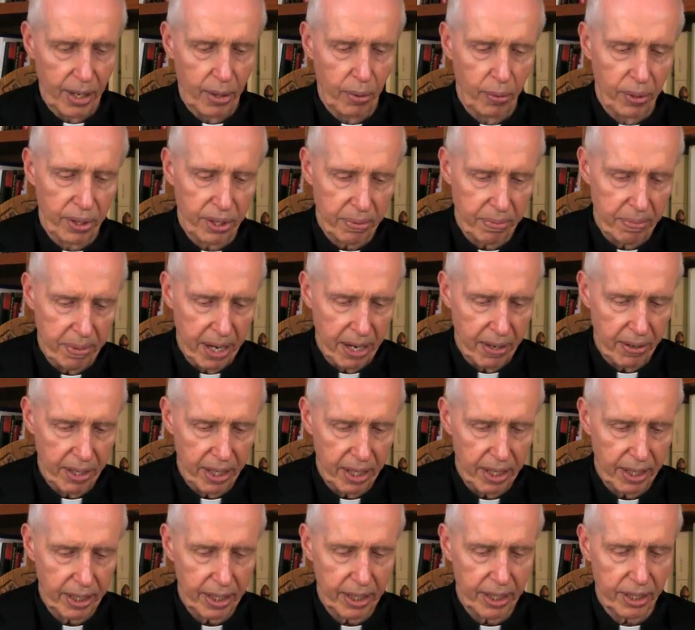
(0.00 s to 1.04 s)
with
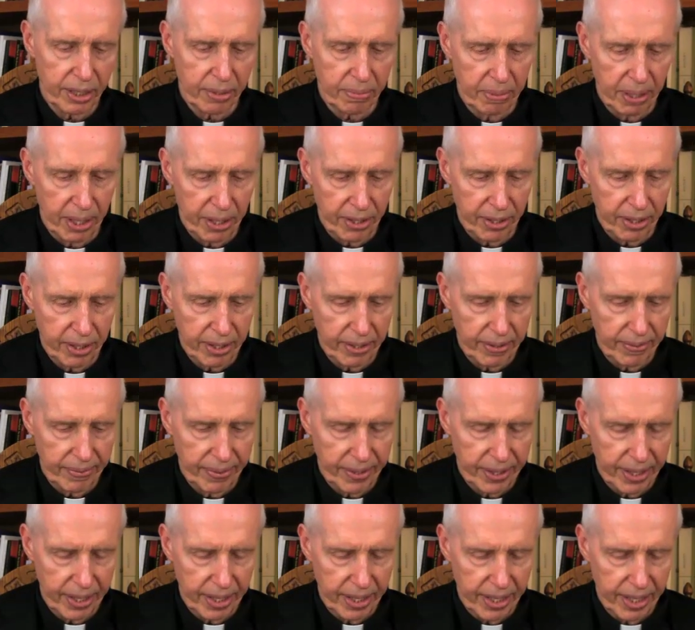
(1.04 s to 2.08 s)
Mary, his mother,
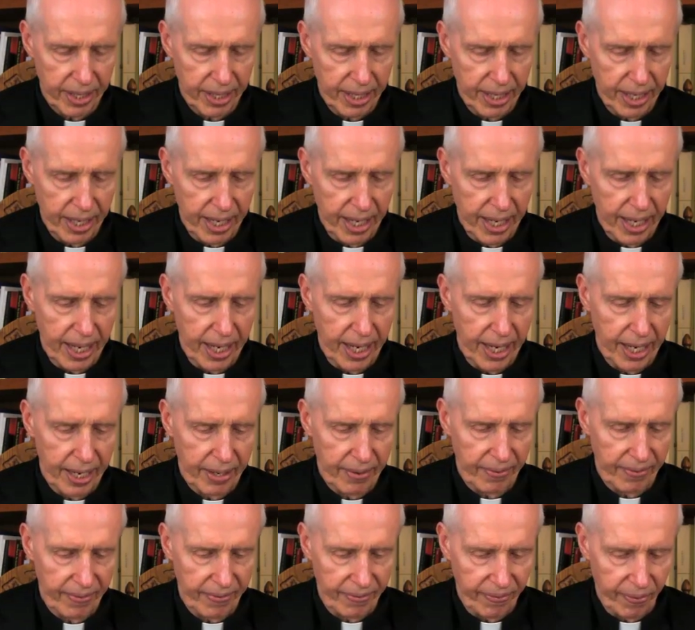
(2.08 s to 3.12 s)

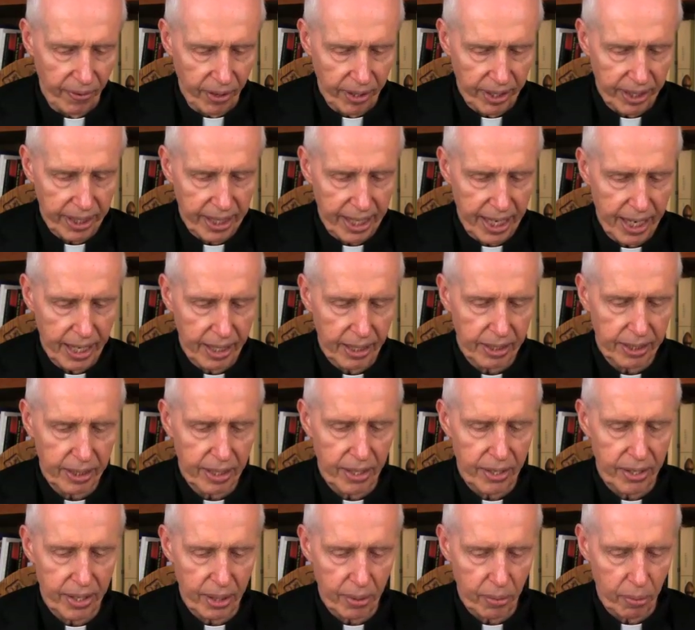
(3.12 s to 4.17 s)
and falling down,
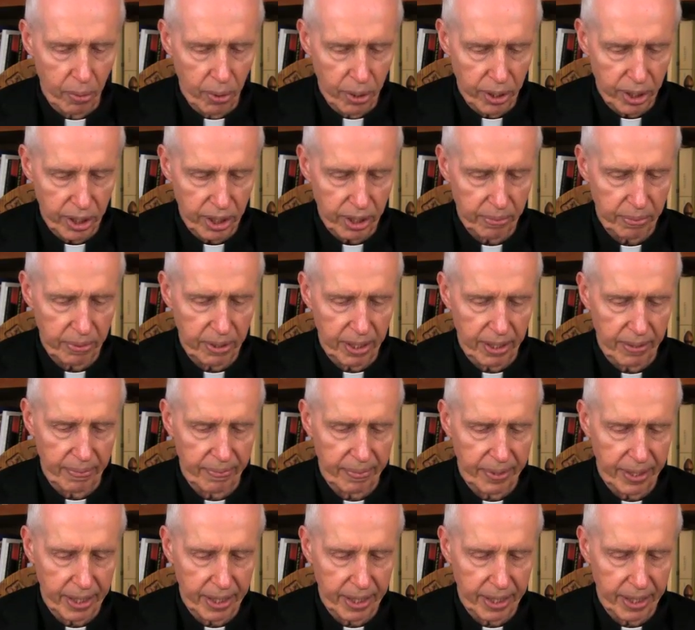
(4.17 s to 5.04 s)
they worshipped him.